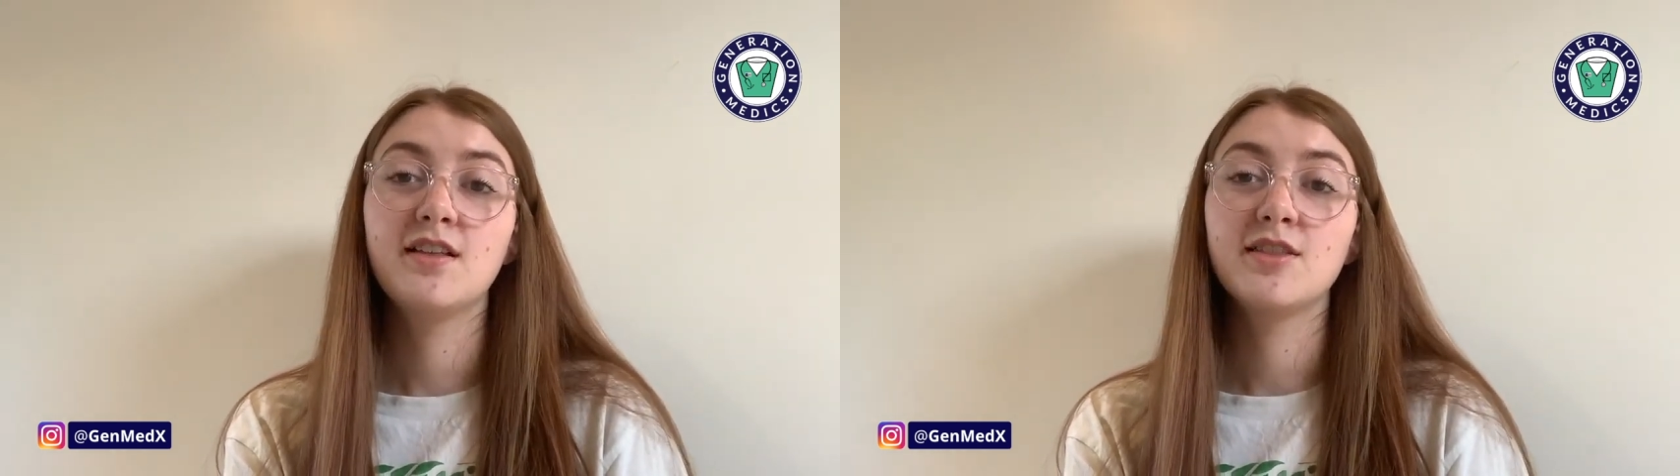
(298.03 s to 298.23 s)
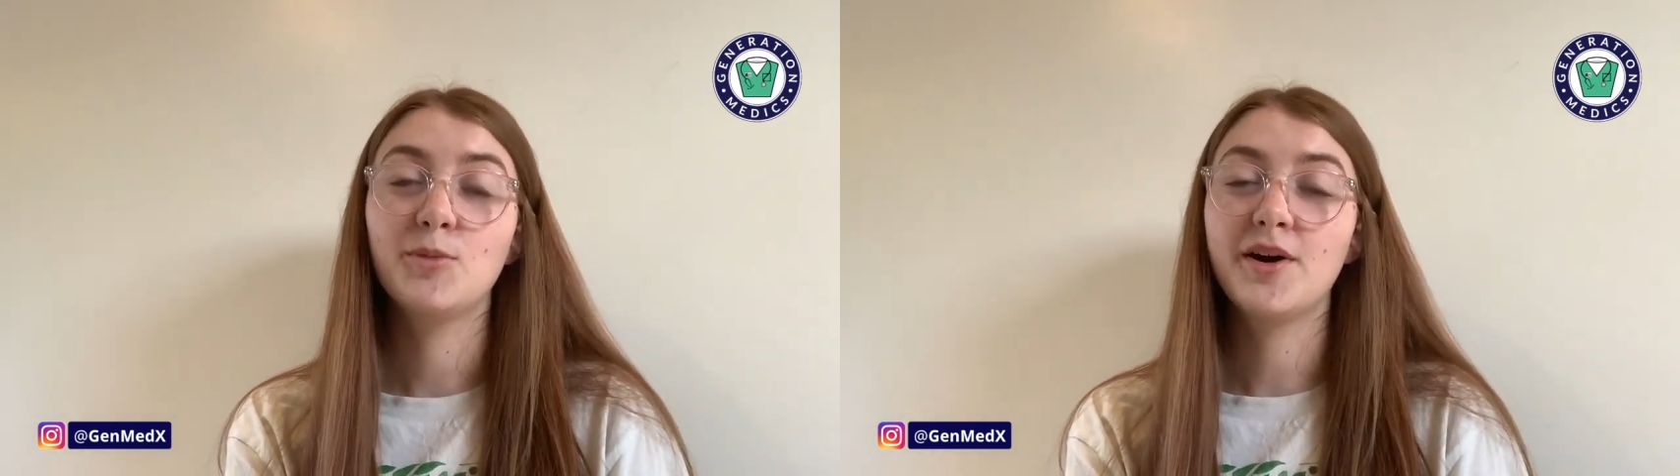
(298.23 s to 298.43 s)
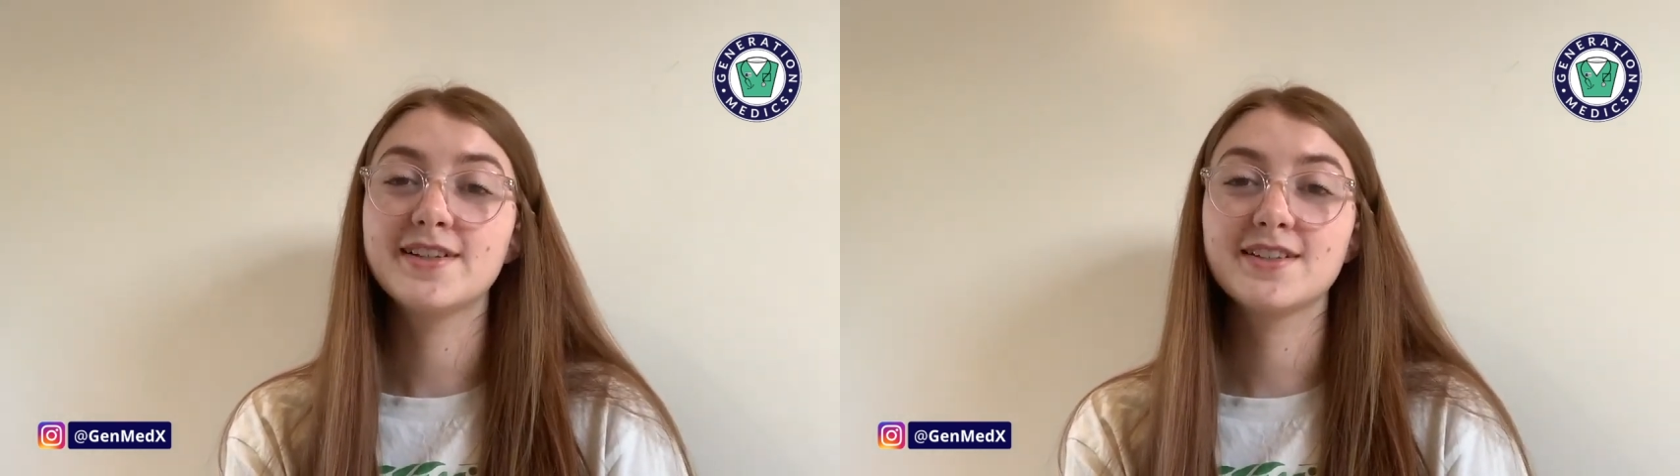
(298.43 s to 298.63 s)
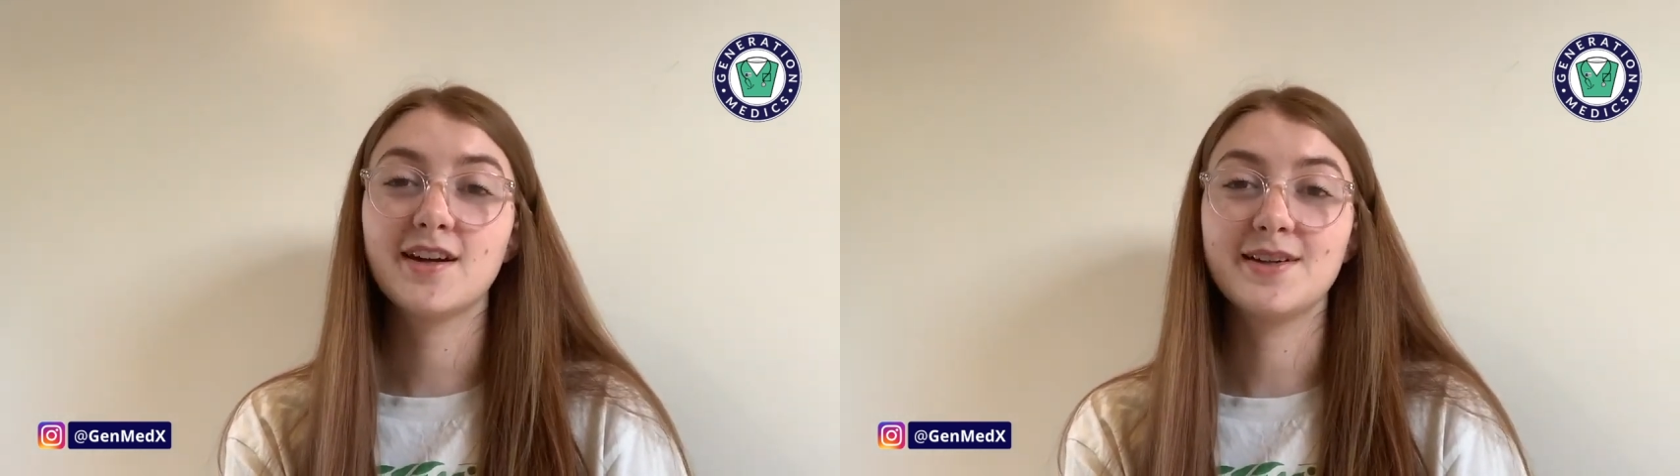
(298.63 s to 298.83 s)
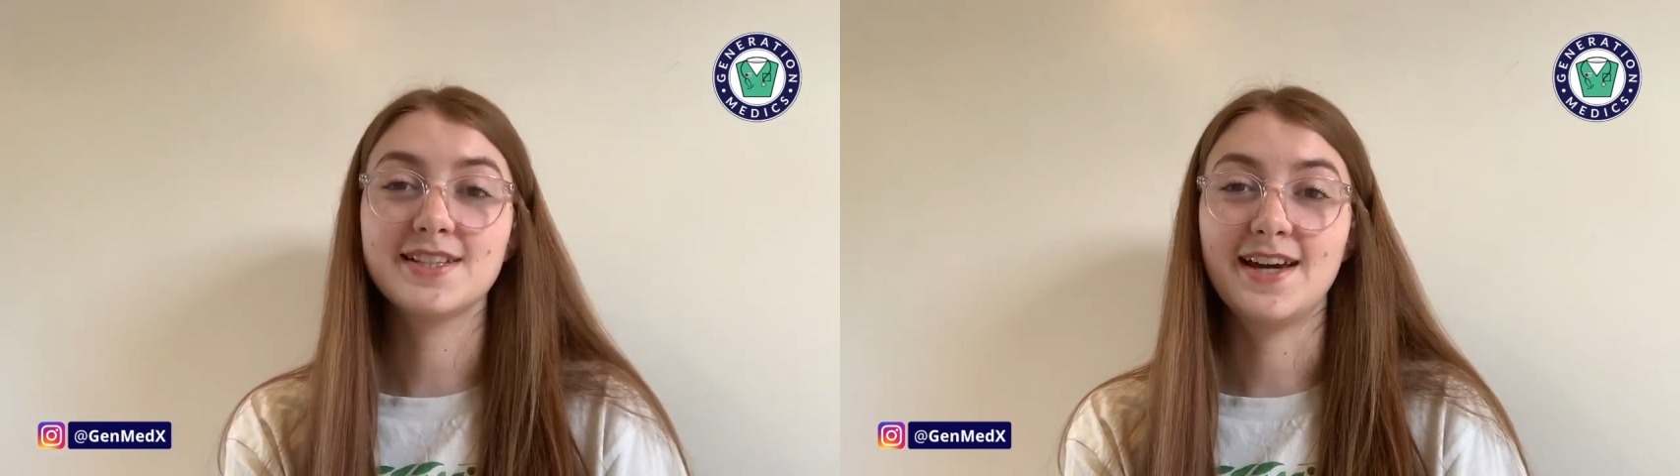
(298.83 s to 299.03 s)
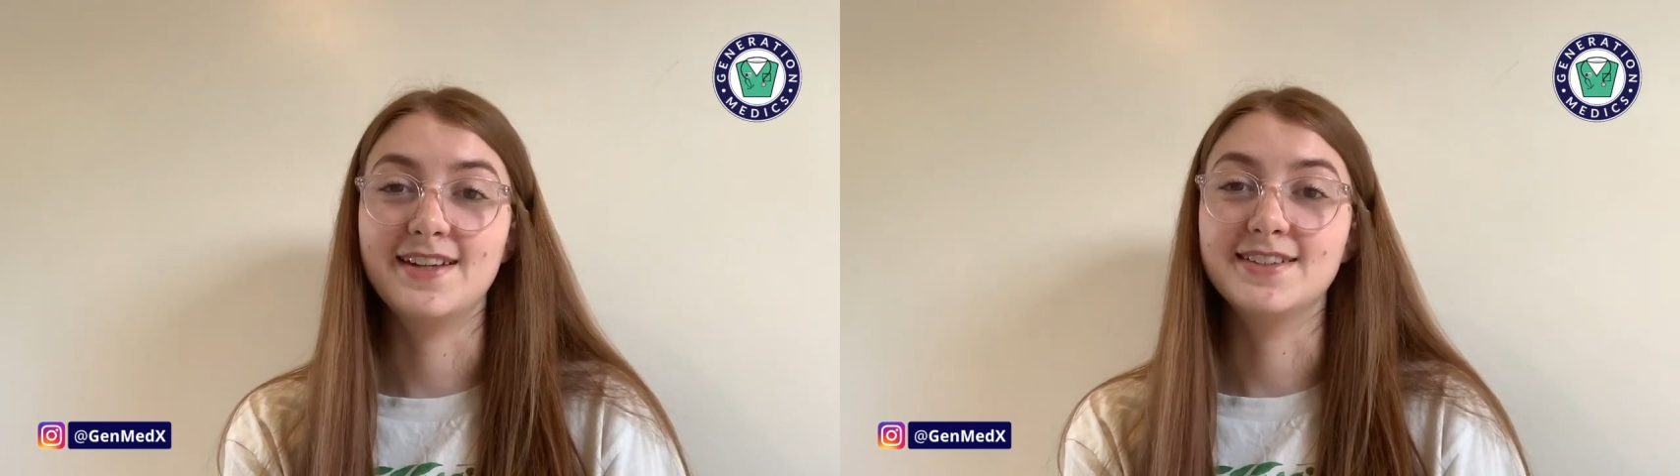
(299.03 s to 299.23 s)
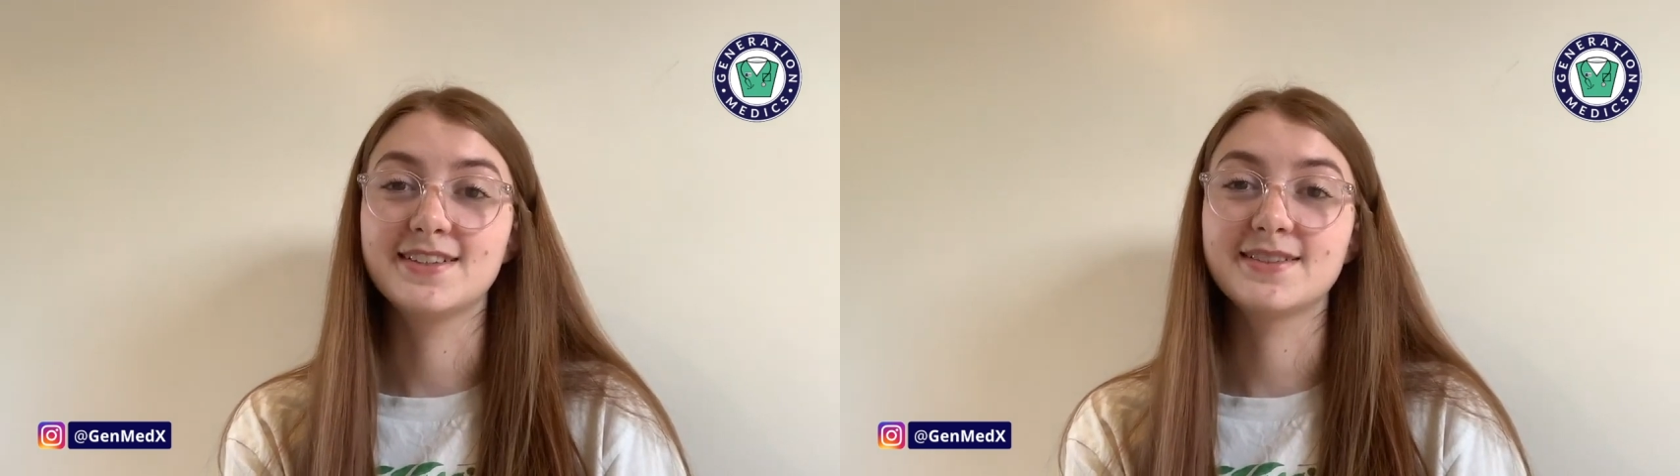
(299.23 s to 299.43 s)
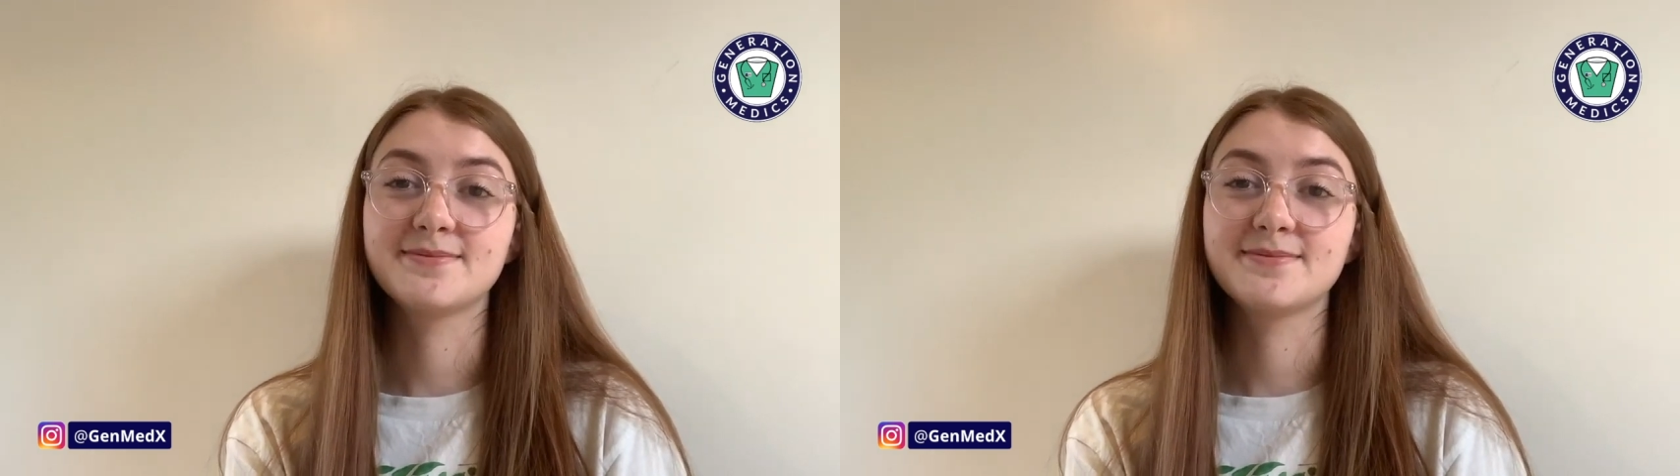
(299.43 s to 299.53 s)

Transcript: the world isn't going to end.